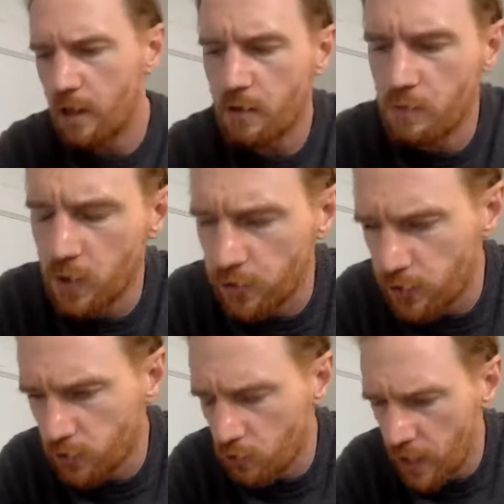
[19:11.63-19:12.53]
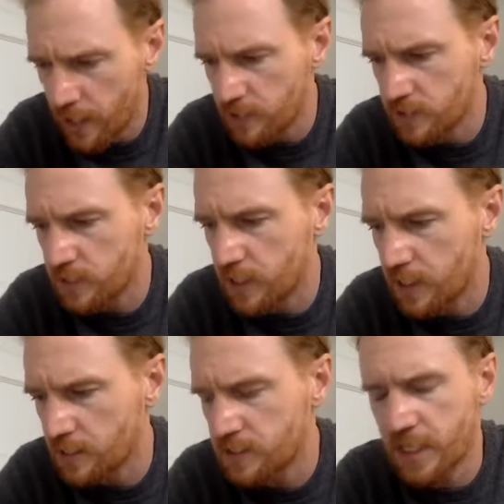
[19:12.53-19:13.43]
milieu as
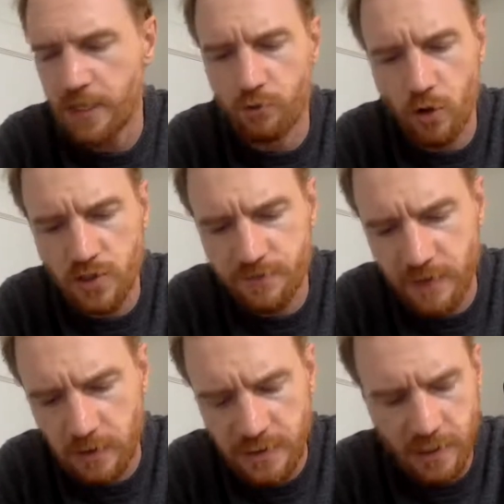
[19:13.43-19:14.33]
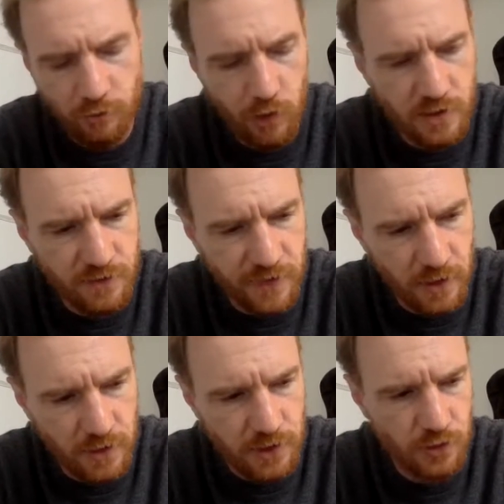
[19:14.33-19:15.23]
Teddy Roosevelt. Teddy
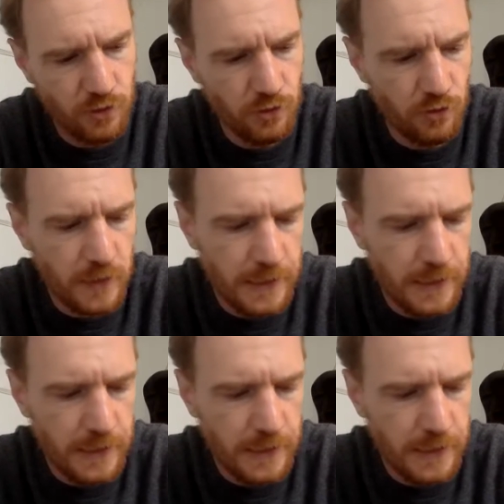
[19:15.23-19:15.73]
Roosevelt, who